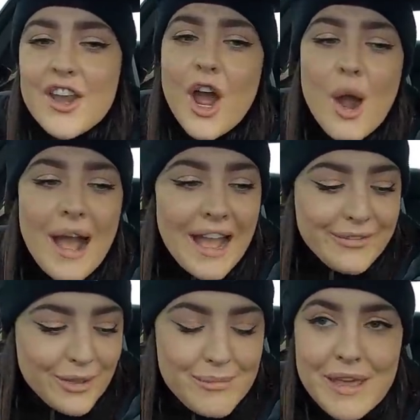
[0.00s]
No, I
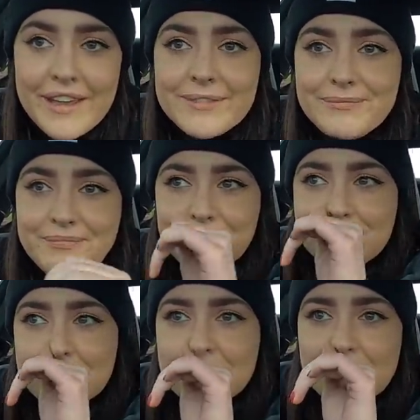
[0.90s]
have to admit,
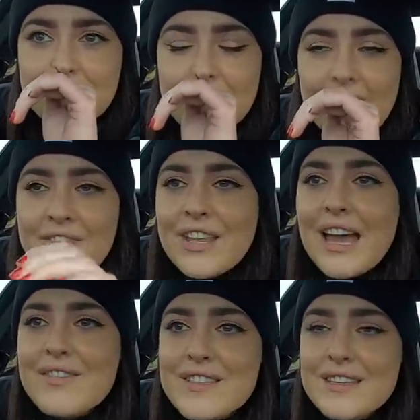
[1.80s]
after
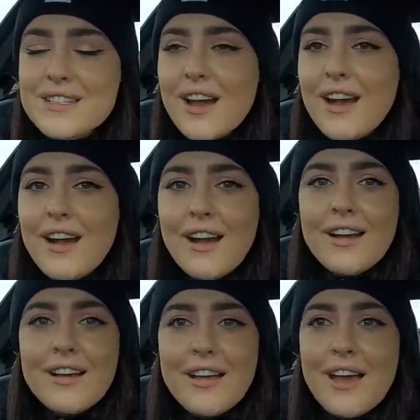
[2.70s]
having this car,
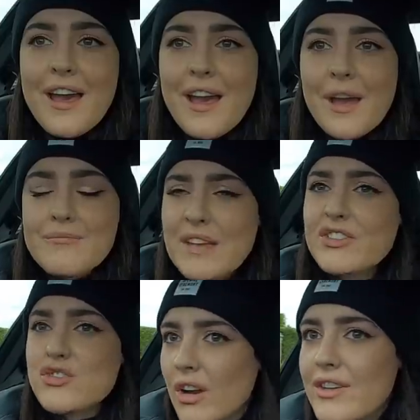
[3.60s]

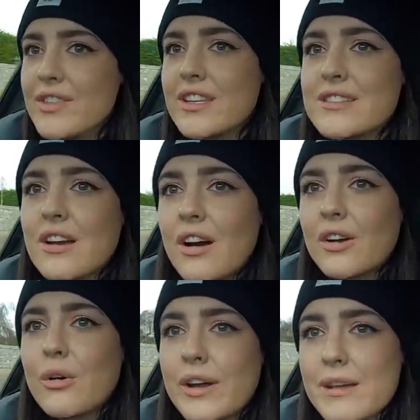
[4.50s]
after driving this car
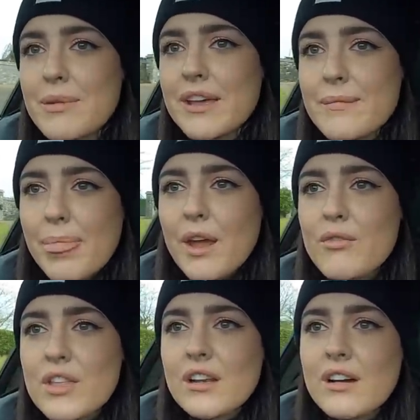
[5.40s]
quite a bit
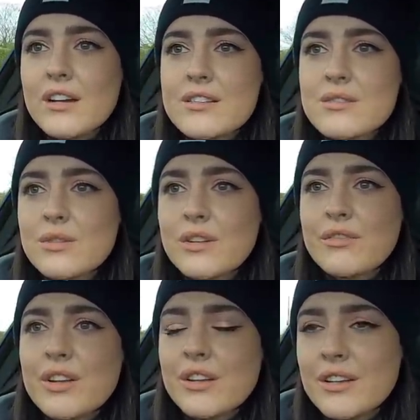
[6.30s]
over the last sort
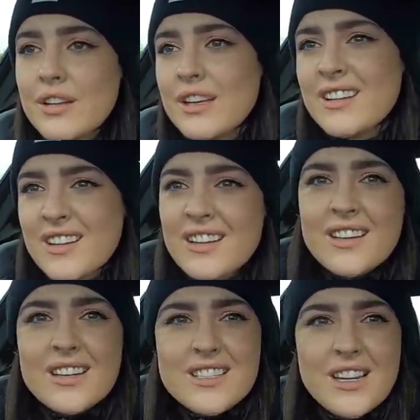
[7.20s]
of,
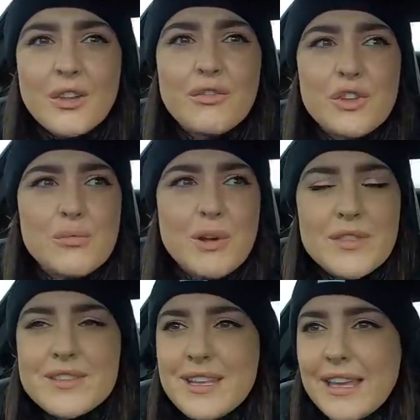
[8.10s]
I don't know, few
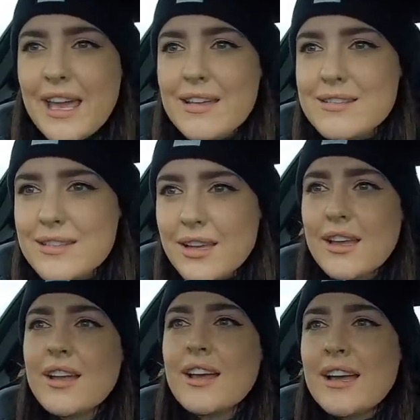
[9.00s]
months, I guess,
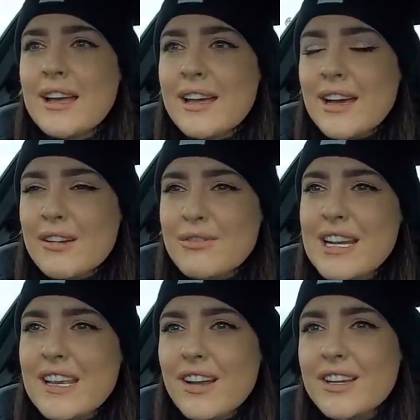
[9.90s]
I've
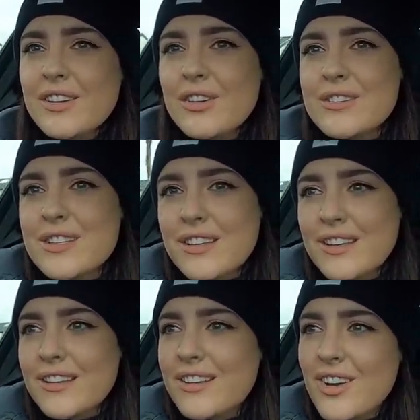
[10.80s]
really kind of
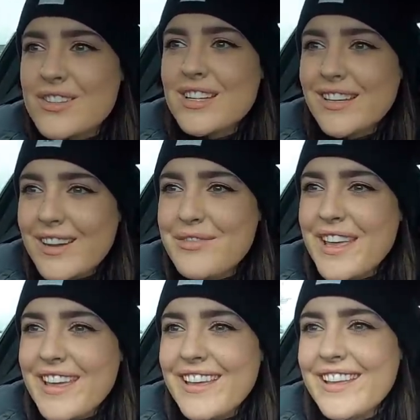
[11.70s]
got to love
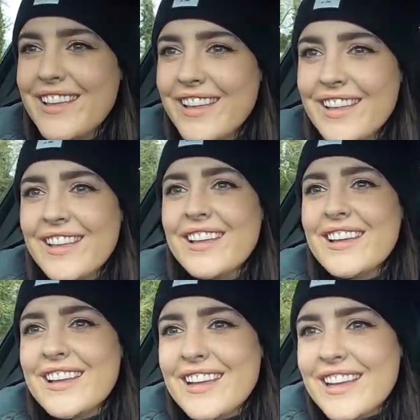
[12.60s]
it.
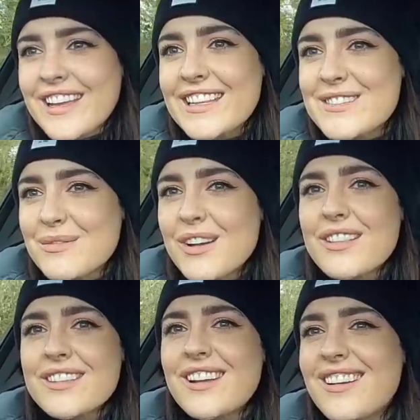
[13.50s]
It's
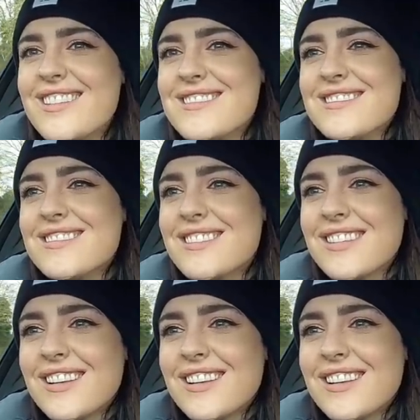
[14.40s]
rather nice.